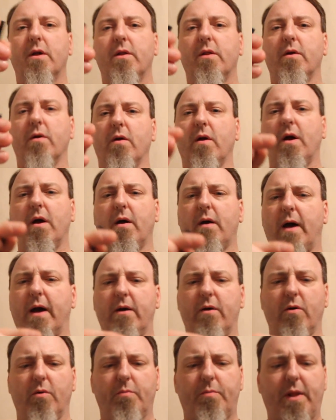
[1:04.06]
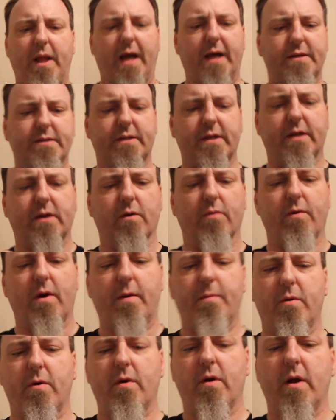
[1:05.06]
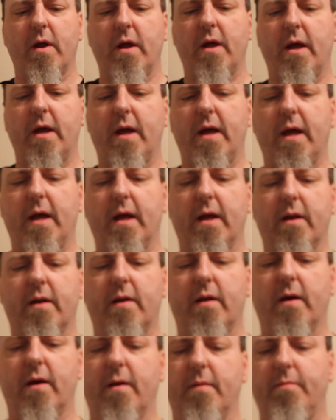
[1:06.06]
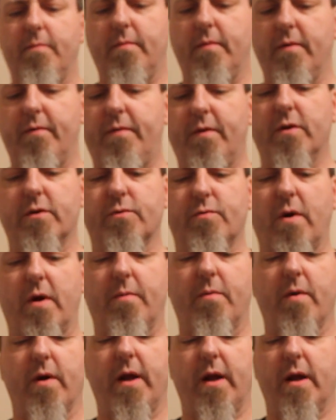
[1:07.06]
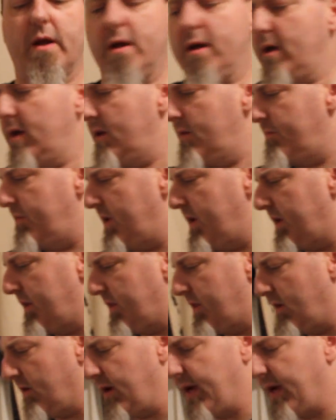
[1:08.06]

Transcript: They're I don't know, plastic or rubber, and feels rubbery, but they're